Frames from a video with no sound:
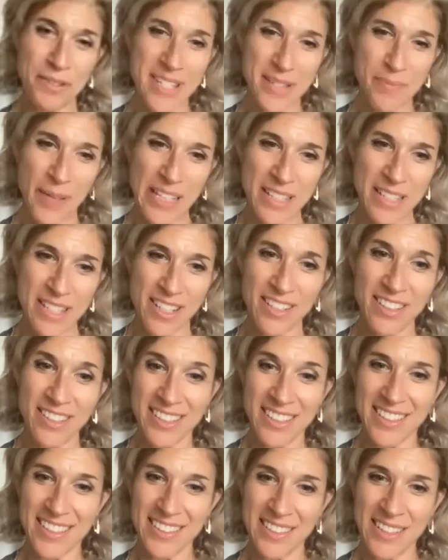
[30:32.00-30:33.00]
Spencer?
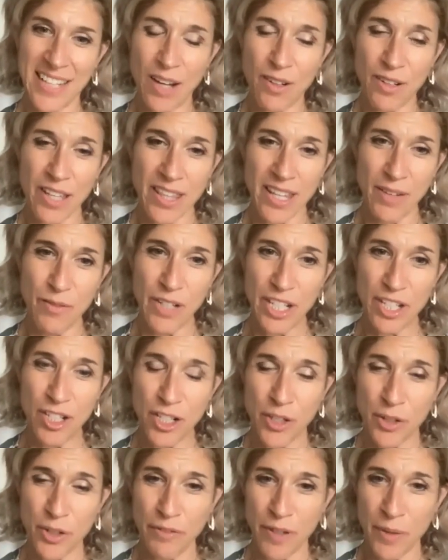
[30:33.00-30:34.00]
How can they
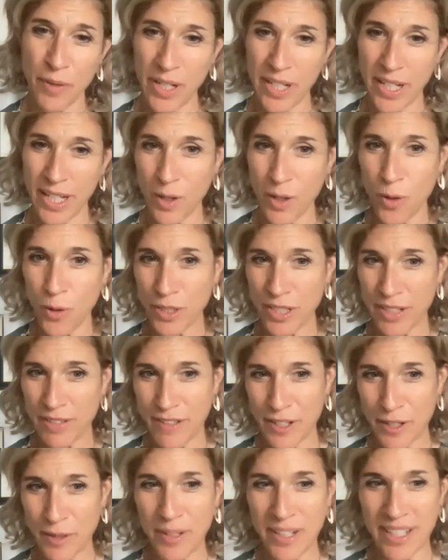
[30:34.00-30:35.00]
reach you if they want to get a hold of
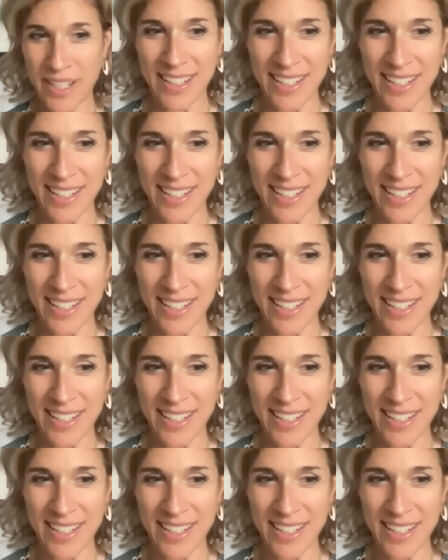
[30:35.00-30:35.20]
you?